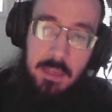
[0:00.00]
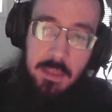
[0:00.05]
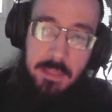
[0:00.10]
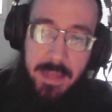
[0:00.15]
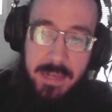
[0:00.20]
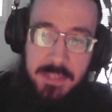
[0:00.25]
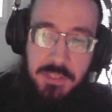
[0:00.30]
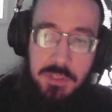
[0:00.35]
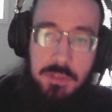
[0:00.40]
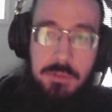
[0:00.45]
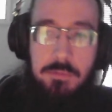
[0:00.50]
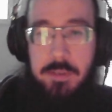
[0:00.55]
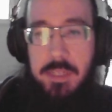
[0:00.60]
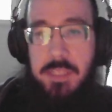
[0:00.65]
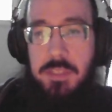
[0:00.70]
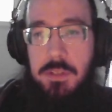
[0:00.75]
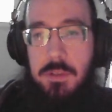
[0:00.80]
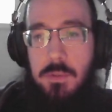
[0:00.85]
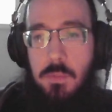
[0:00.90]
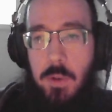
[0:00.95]
That's the
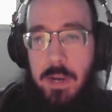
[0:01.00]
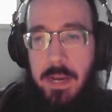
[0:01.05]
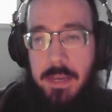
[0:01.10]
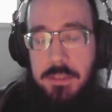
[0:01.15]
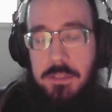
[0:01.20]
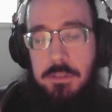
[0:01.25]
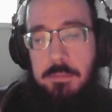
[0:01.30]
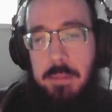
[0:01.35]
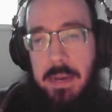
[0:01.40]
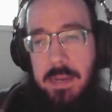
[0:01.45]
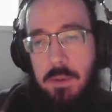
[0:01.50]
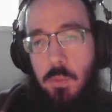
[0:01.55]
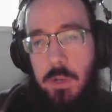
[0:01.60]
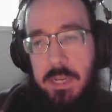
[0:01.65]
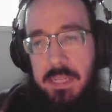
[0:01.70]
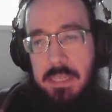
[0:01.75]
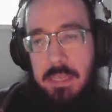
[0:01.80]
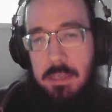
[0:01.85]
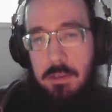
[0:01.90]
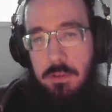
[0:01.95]
reason why you might
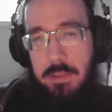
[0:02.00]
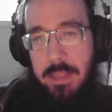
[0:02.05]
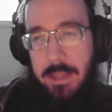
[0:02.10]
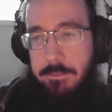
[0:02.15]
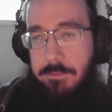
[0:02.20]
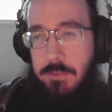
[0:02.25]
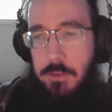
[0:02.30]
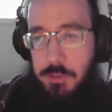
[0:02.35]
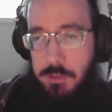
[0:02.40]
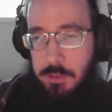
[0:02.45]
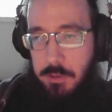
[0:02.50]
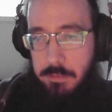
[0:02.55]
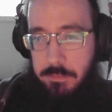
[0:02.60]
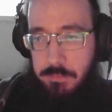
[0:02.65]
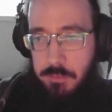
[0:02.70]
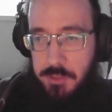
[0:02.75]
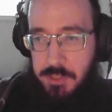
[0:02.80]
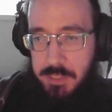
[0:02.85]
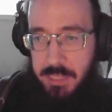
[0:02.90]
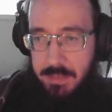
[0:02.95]
want to kill that first goon
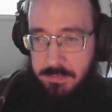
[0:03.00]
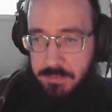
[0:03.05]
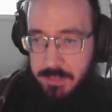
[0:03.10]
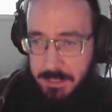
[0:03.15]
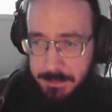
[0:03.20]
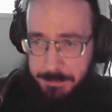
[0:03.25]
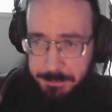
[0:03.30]
for safety.